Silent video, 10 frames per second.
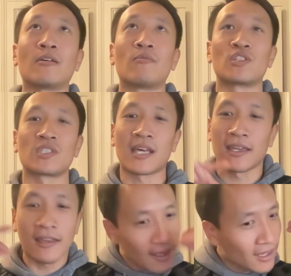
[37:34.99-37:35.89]
which is
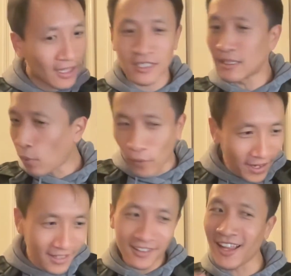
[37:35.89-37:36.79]
like get to the
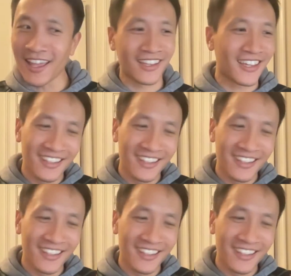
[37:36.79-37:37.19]
point, like